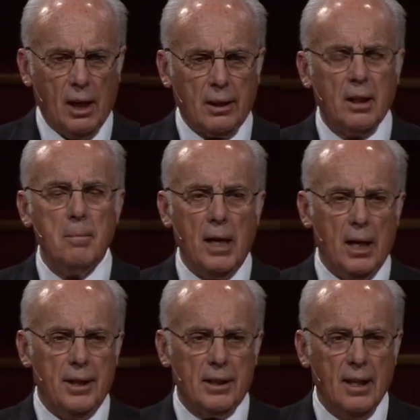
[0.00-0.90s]
is not a
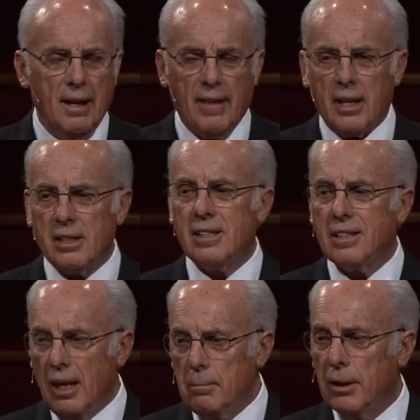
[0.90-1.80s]
command, that is a
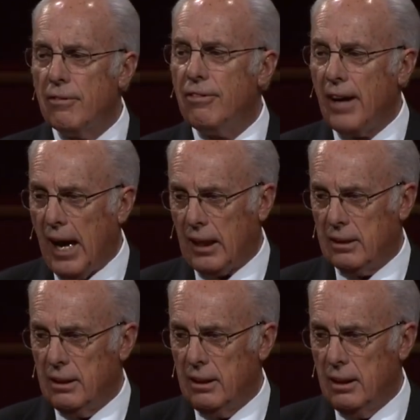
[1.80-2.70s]
statement of
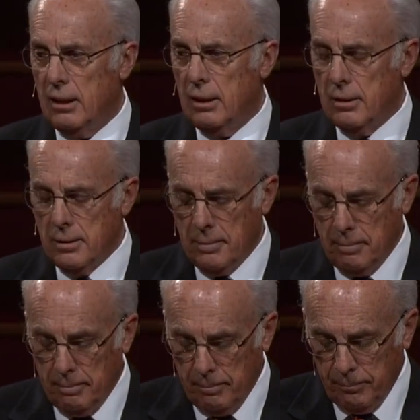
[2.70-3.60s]
fact.
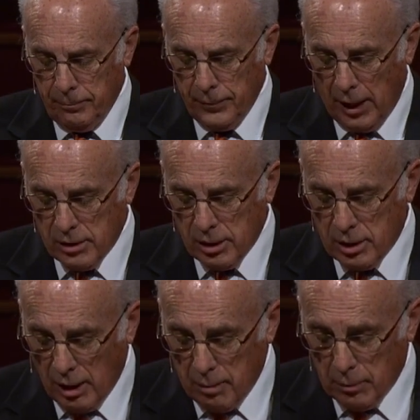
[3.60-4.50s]
That is a
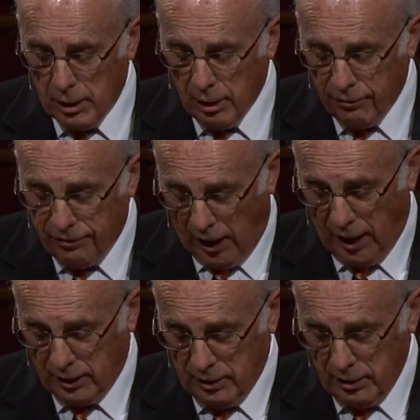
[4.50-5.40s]
statement of
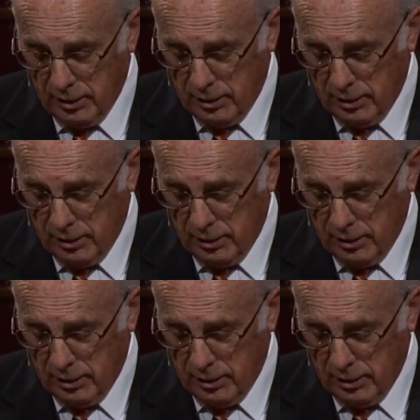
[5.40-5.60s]
fact.